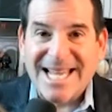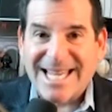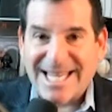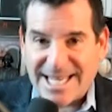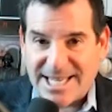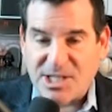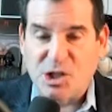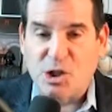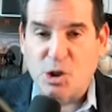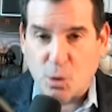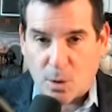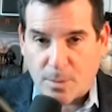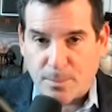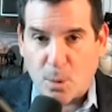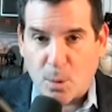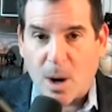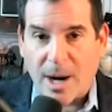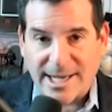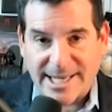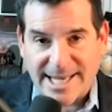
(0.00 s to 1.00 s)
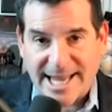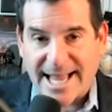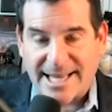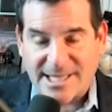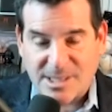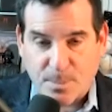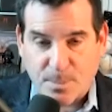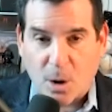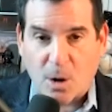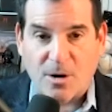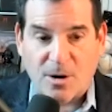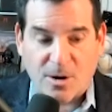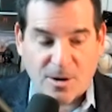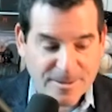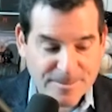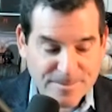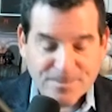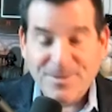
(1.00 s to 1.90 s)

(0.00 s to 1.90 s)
is your broadcast partner.